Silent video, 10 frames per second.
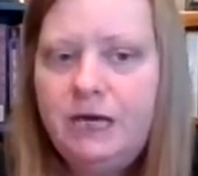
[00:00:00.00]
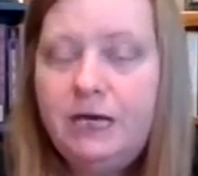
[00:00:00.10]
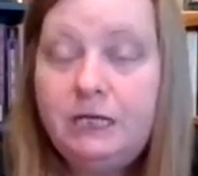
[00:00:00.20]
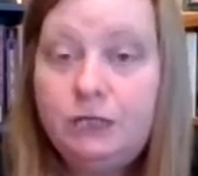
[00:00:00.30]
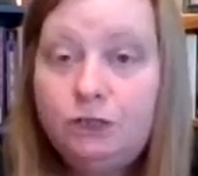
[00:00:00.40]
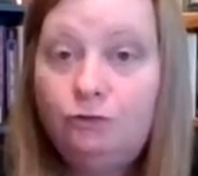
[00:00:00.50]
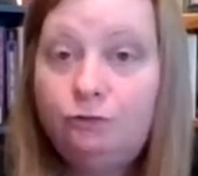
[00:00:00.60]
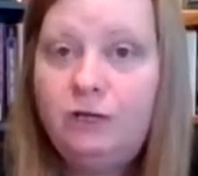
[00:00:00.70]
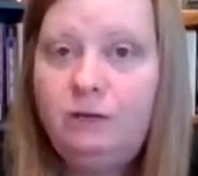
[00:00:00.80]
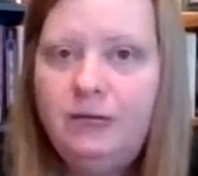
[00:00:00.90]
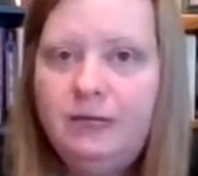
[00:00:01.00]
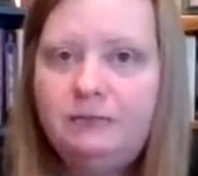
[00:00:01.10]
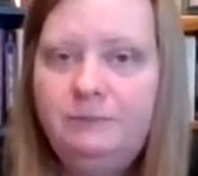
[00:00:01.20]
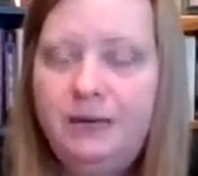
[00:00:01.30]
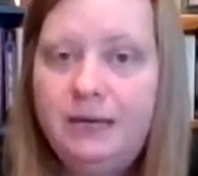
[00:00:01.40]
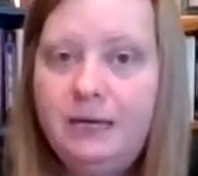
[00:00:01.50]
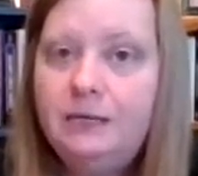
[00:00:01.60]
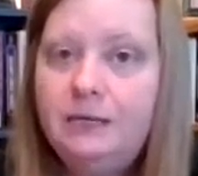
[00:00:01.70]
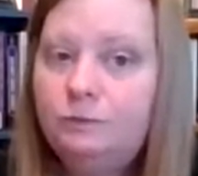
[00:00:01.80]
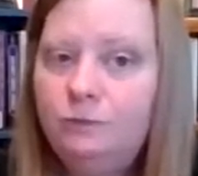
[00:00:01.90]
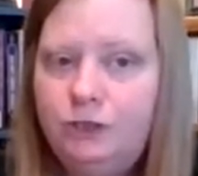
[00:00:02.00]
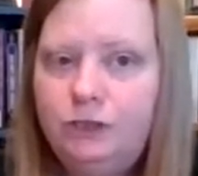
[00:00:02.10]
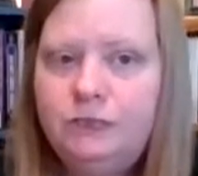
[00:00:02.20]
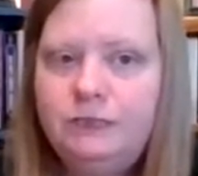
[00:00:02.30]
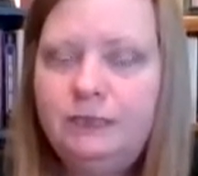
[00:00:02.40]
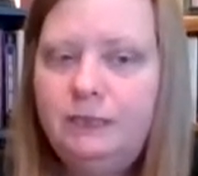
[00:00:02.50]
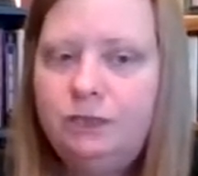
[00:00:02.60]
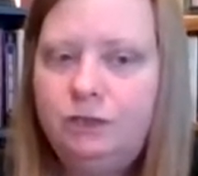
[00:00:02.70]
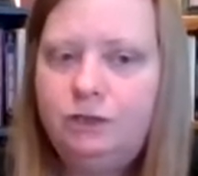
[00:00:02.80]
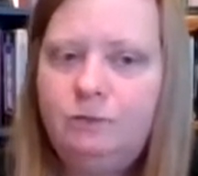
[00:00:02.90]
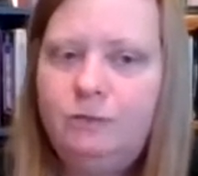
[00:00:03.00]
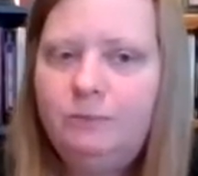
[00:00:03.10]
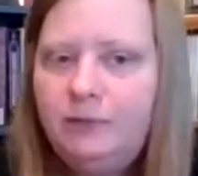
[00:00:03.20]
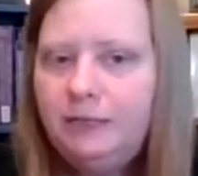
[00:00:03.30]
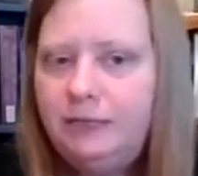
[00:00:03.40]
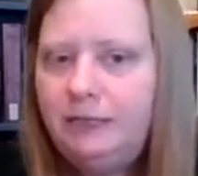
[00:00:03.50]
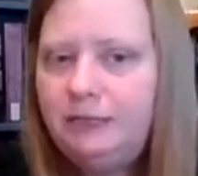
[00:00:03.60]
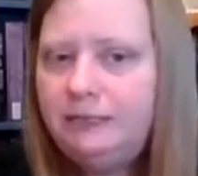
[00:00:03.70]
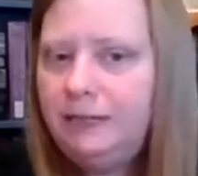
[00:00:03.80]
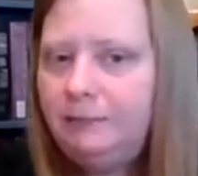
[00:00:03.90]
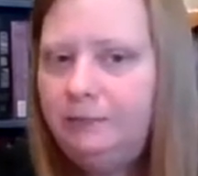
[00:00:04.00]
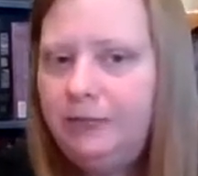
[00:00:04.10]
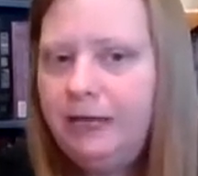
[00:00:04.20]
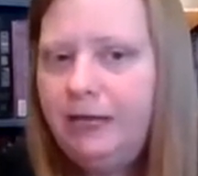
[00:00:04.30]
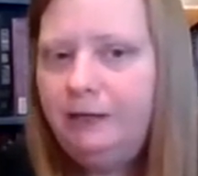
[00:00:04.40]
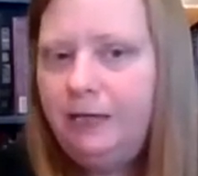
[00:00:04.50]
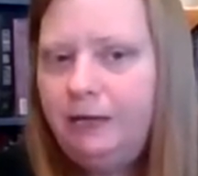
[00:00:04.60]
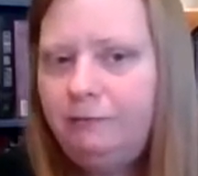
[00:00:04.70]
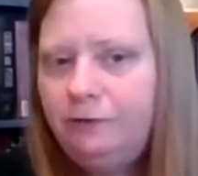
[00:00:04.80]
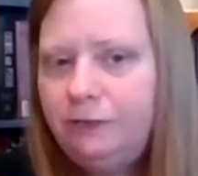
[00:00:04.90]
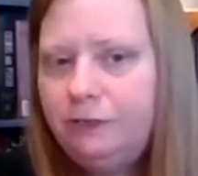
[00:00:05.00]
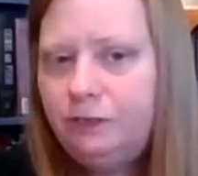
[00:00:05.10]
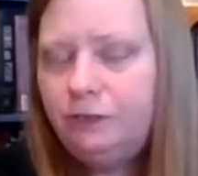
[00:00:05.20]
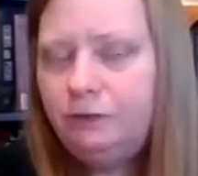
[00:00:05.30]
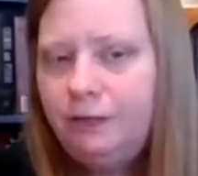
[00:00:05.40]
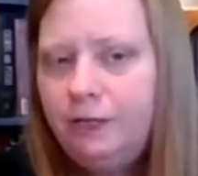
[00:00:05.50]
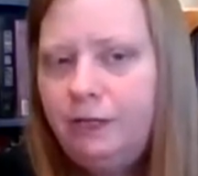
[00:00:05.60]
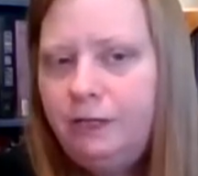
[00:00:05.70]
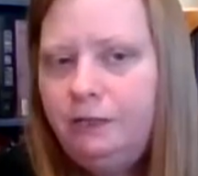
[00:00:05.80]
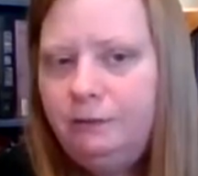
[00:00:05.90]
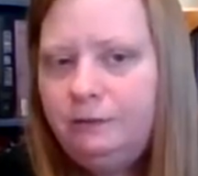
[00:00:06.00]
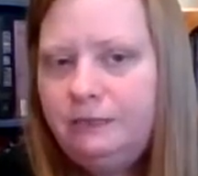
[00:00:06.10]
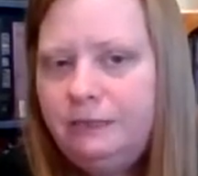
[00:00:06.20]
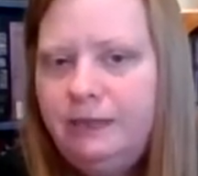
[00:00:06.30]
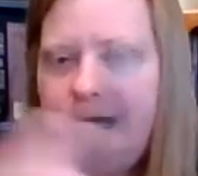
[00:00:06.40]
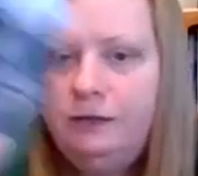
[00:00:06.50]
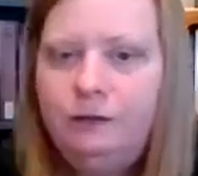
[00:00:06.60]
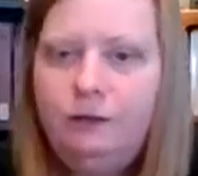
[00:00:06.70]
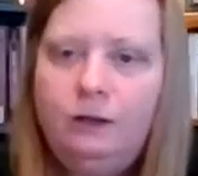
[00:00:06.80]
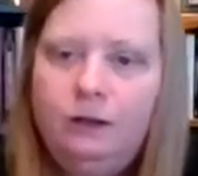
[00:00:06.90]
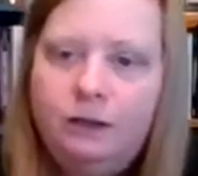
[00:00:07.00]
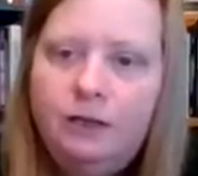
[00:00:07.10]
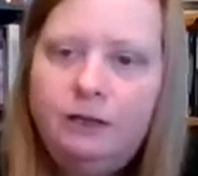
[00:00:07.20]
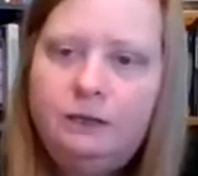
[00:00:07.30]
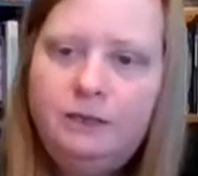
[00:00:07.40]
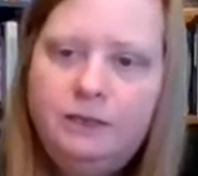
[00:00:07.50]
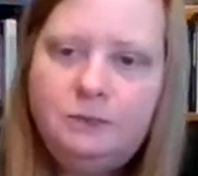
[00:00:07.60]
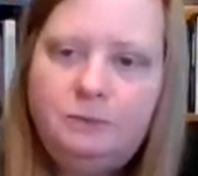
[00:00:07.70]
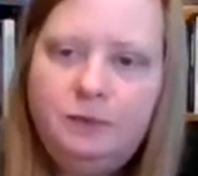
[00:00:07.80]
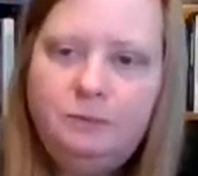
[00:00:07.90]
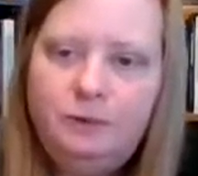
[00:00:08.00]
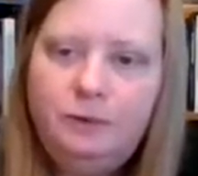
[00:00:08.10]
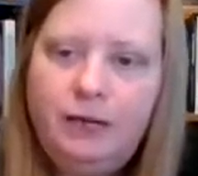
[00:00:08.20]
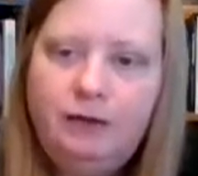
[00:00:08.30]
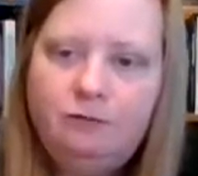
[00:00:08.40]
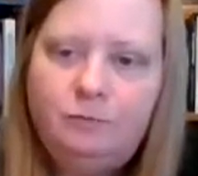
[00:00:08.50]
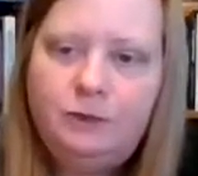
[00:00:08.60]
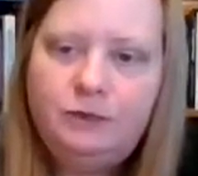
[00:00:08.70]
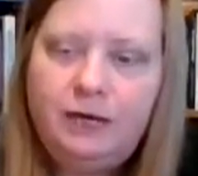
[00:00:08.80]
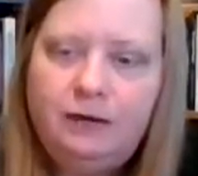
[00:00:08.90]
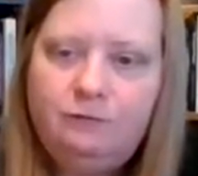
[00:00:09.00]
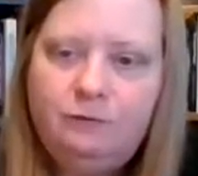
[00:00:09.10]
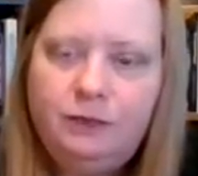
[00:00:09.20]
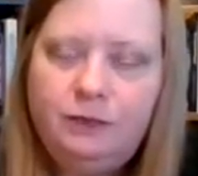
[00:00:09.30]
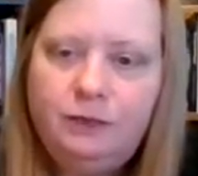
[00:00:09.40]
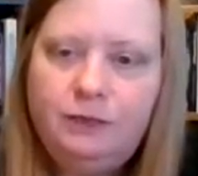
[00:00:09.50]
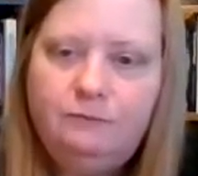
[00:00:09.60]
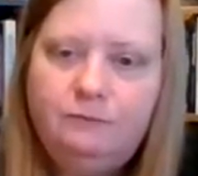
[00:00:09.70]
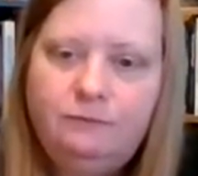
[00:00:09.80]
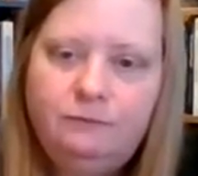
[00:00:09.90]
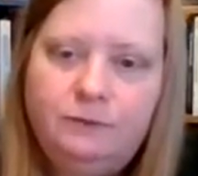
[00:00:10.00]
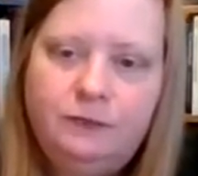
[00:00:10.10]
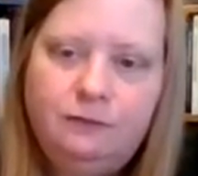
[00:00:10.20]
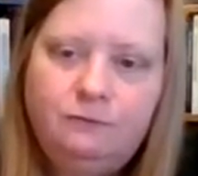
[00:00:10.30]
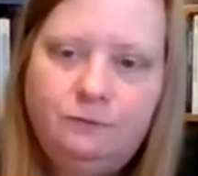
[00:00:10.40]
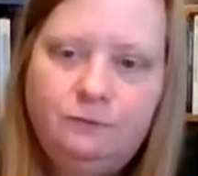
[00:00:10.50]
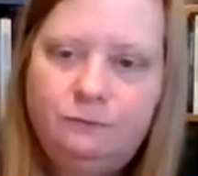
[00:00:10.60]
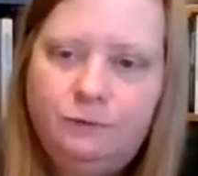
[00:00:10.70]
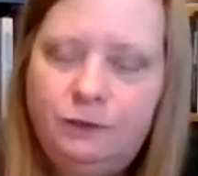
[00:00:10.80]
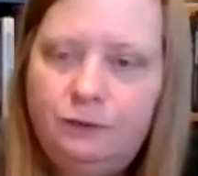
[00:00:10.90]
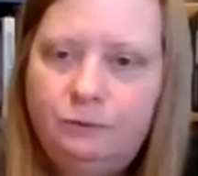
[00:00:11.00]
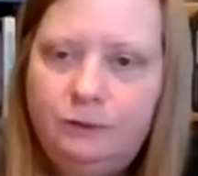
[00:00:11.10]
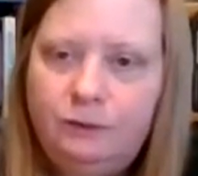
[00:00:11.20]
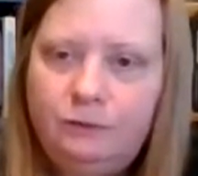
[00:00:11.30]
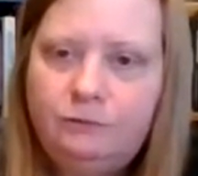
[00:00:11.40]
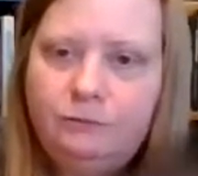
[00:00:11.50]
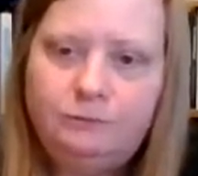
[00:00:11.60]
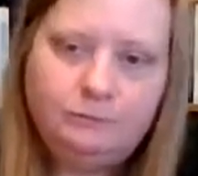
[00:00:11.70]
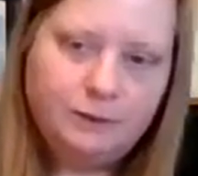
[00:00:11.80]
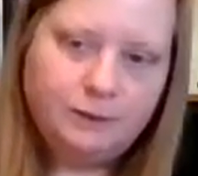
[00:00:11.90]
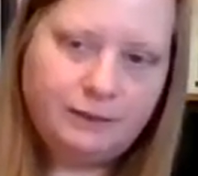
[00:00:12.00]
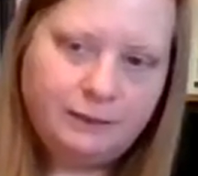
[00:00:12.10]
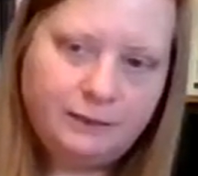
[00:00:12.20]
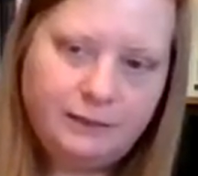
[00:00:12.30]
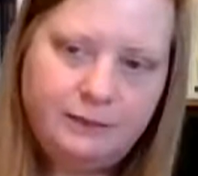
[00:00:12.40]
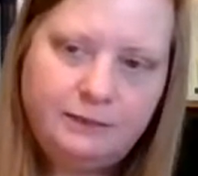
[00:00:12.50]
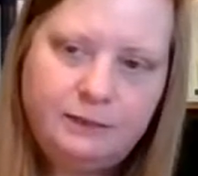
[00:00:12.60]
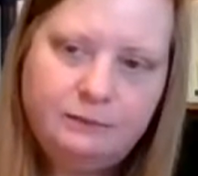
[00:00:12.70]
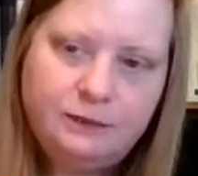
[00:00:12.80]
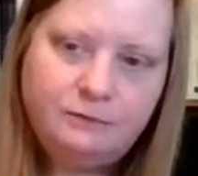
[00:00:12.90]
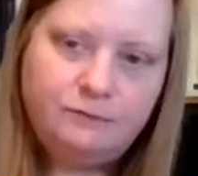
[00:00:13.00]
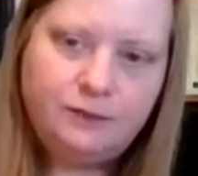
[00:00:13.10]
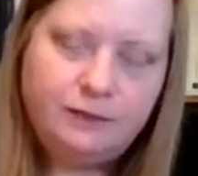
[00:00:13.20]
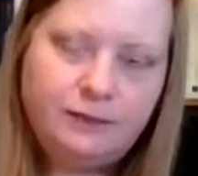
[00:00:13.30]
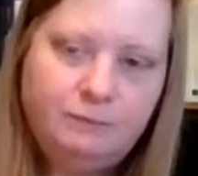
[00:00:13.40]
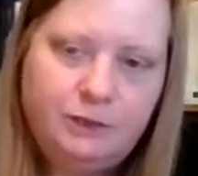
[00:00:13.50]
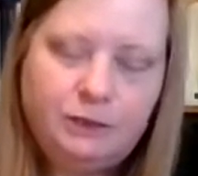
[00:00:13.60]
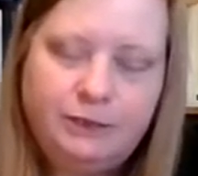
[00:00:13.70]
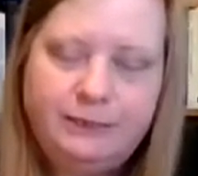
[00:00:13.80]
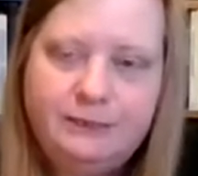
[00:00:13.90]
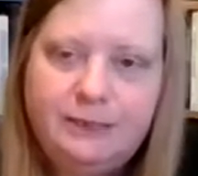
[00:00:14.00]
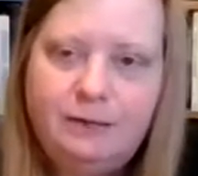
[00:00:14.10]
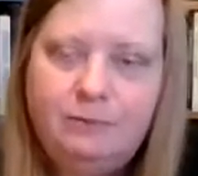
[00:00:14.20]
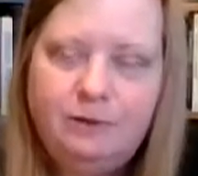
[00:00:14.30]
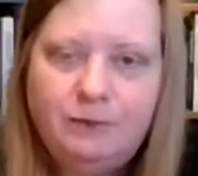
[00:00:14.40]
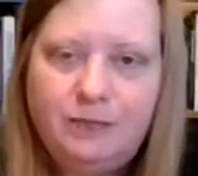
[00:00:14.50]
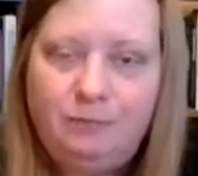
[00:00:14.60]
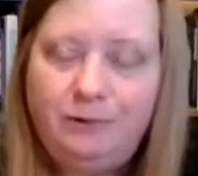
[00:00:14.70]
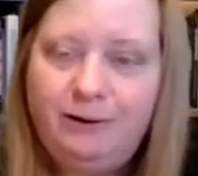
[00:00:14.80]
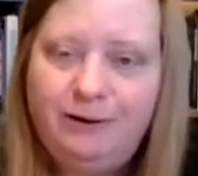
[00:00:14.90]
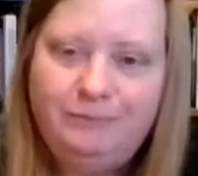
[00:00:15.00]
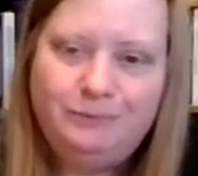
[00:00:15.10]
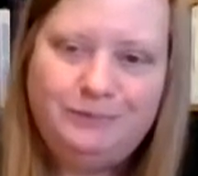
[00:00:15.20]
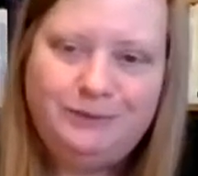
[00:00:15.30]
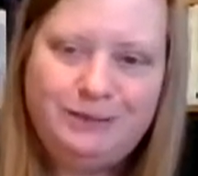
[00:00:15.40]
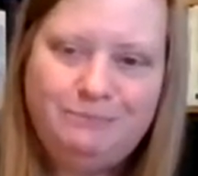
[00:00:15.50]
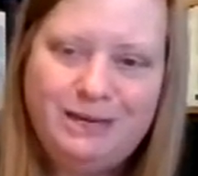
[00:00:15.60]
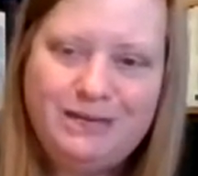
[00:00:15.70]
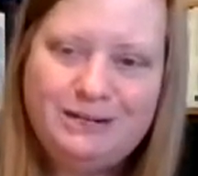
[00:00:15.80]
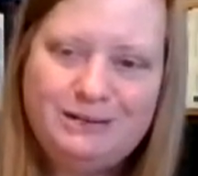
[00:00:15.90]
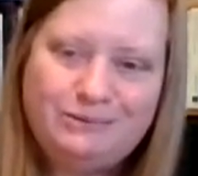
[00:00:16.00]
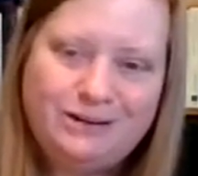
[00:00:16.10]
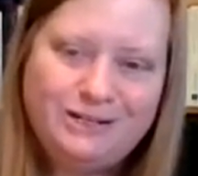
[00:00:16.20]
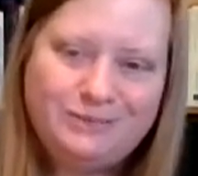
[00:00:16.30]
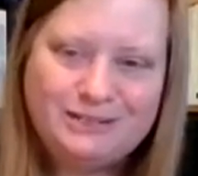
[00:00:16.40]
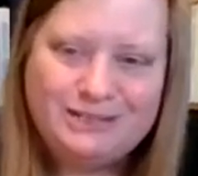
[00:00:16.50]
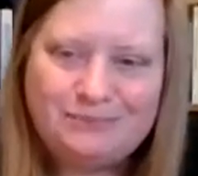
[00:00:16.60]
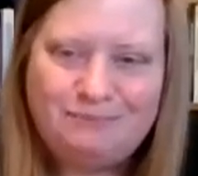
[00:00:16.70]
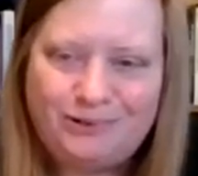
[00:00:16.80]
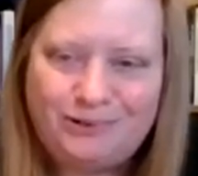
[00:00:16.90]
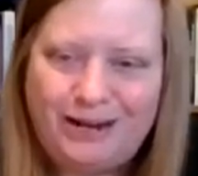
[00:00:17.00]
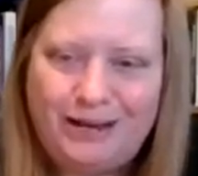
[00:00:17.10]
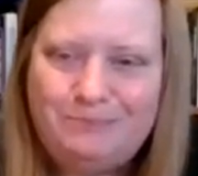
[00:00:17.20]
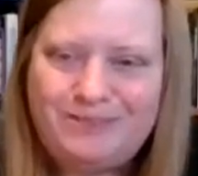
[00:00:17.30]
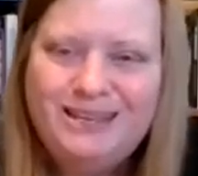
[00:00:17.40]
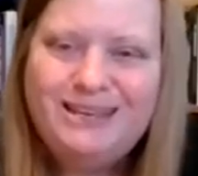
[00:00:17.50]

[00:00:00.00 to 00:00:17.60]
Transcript: He's dreaming, he's making his wishes, and he's dreaming, but he's not putting any effort into it. You don't see that at all. These people have put the effort in. They've either, I kind of doubt they've done that much landscaping, but they probably made arrangements perhaps